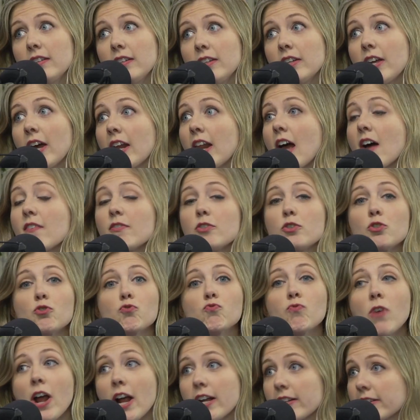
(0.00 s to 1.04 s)
You got to have a
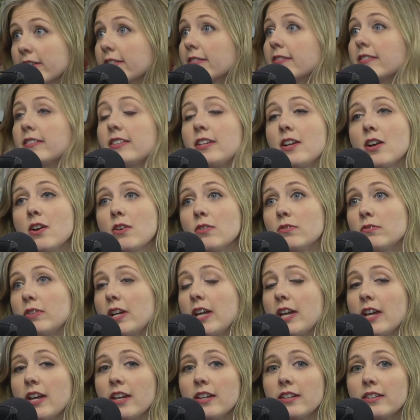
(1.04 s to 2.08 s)
direct,
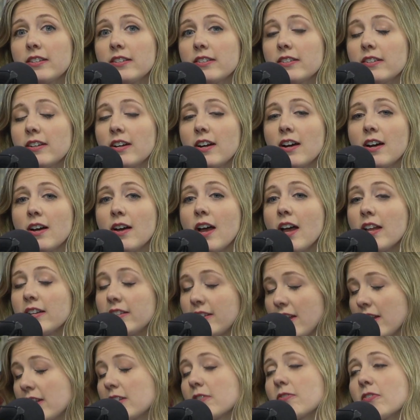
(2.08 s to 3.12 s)
hit, and
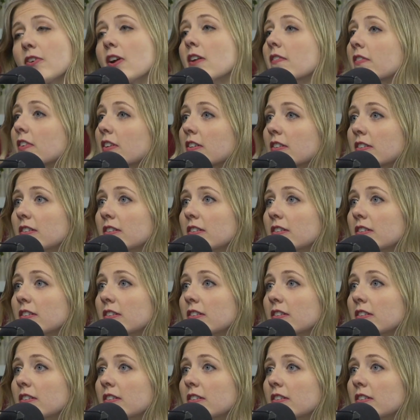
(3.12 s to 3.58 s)
takes forever.